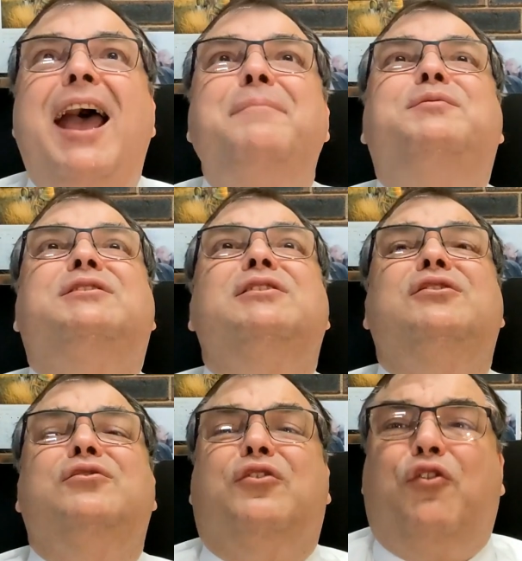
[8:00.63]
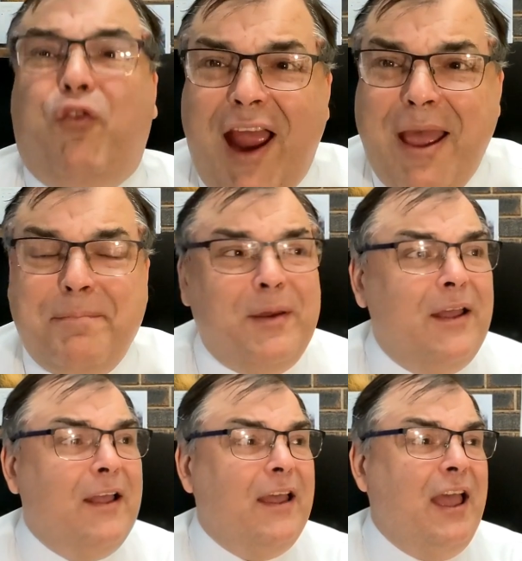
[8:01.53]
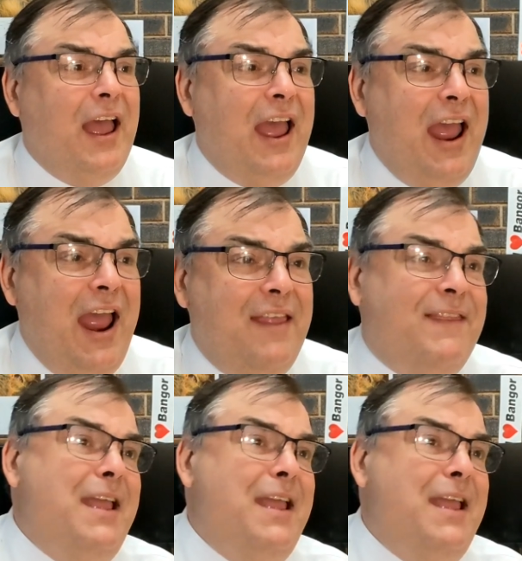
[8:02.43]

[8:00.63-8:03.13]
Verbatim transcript: Absolute crap. And